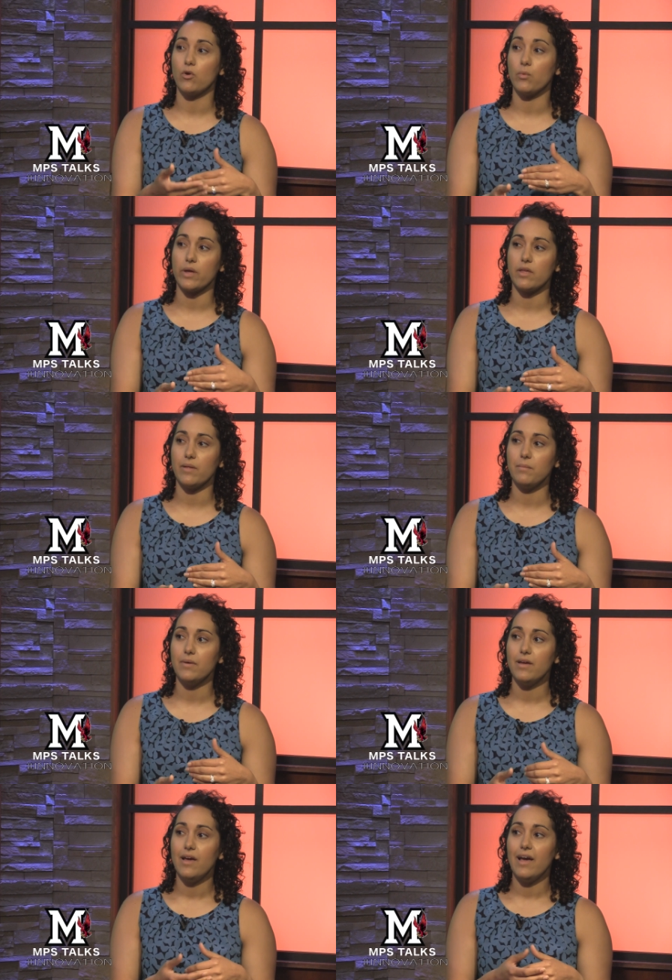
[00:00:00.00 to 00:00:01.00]
the curriculum.
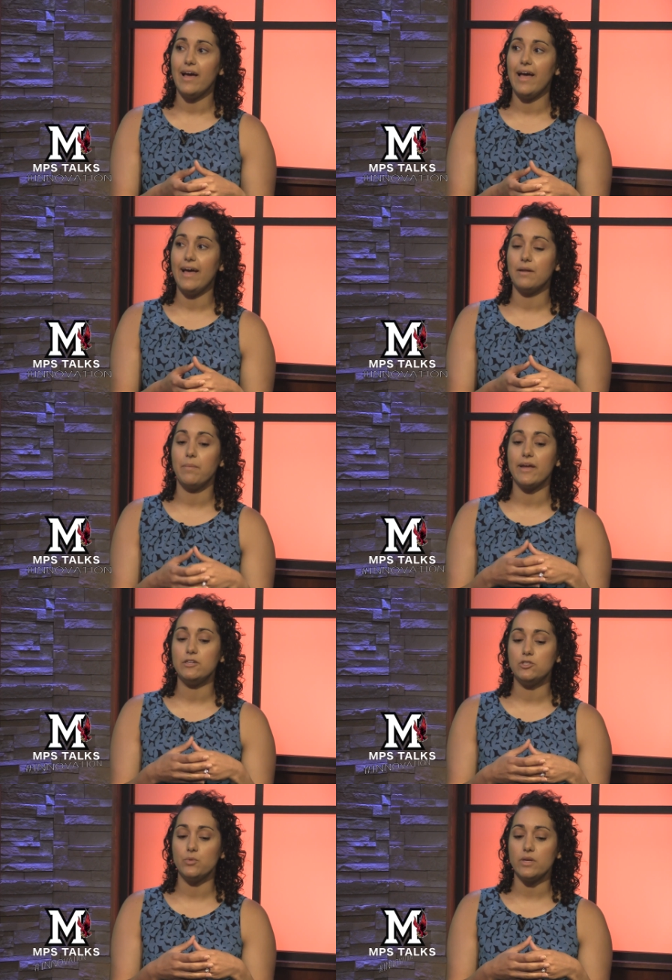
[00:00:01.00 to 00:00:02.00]
And by
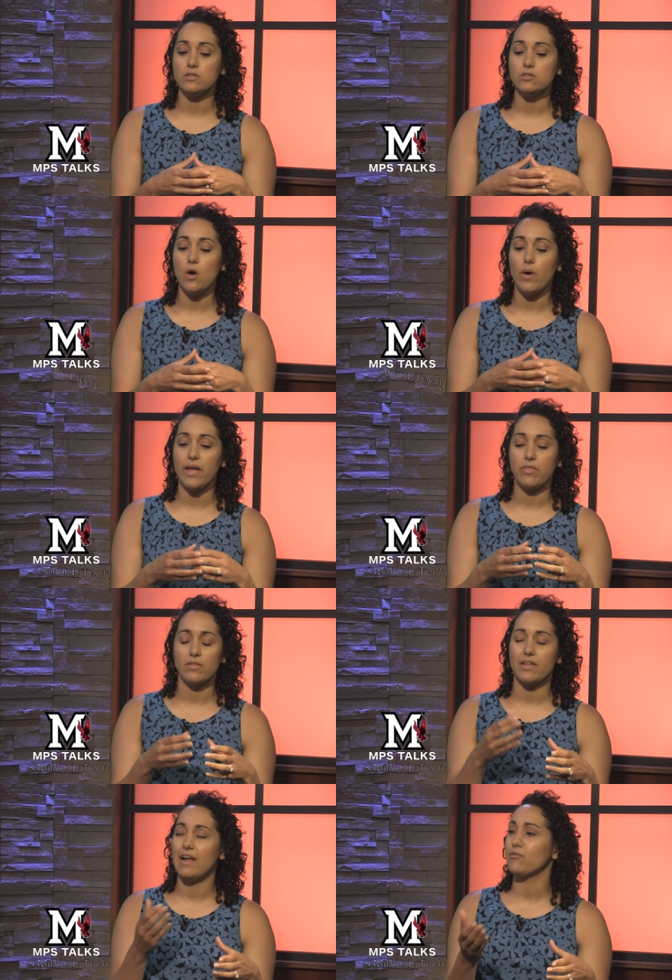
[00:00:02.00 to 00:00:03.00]
doing so, I
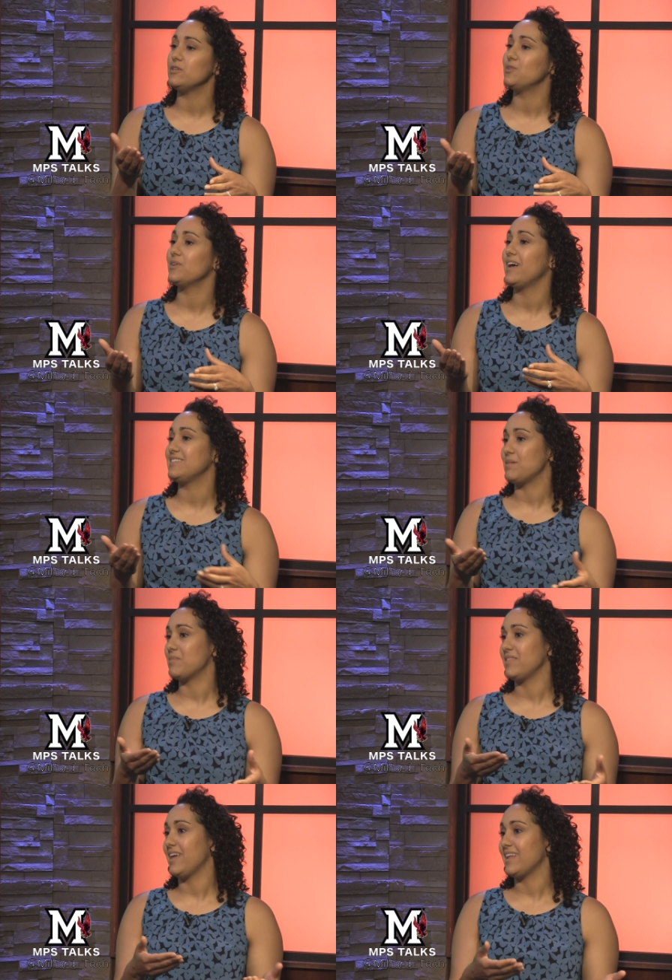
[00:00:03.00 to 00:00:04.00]
think that every student has
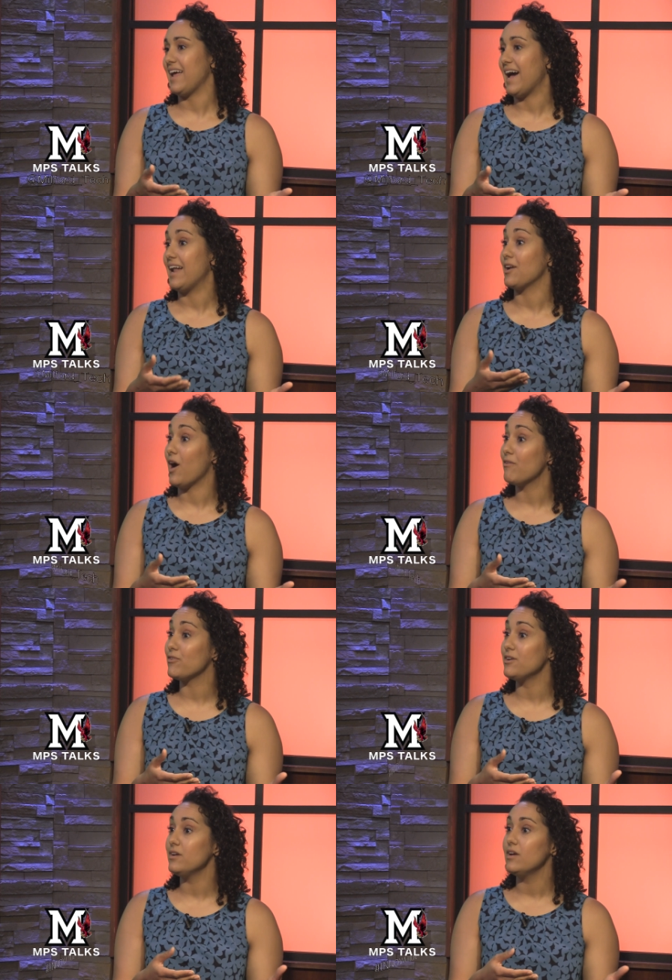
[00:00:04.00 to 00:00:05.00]
something they can add and offer.